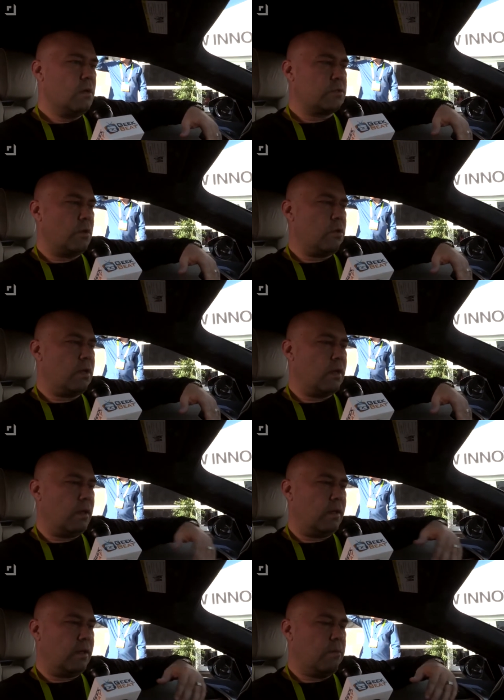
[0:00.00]
So you can
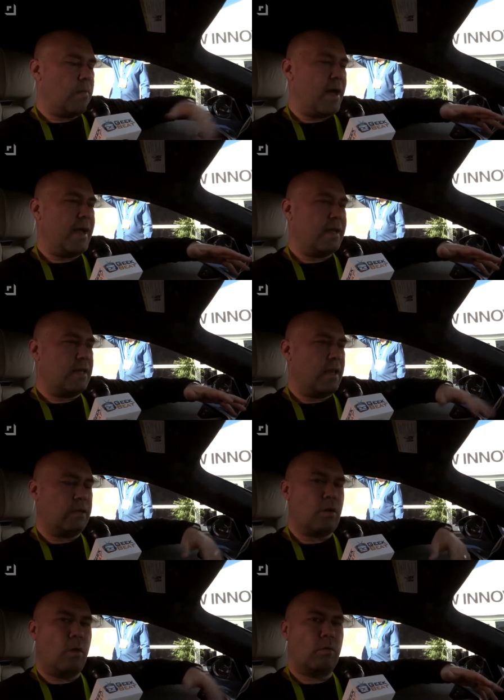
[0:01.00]
combined get
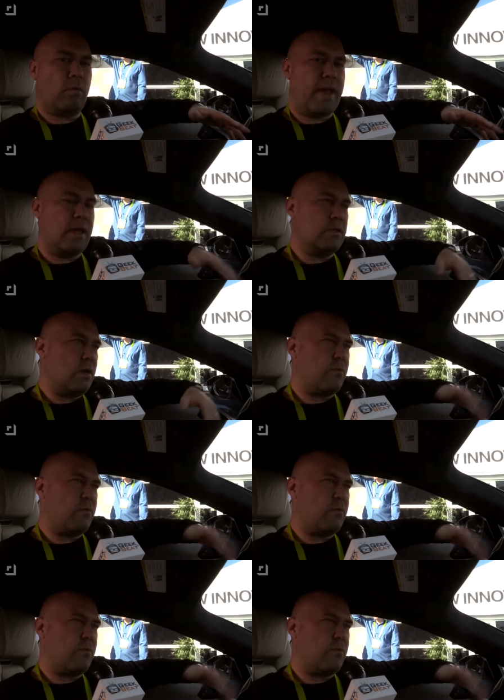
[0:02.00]
a total range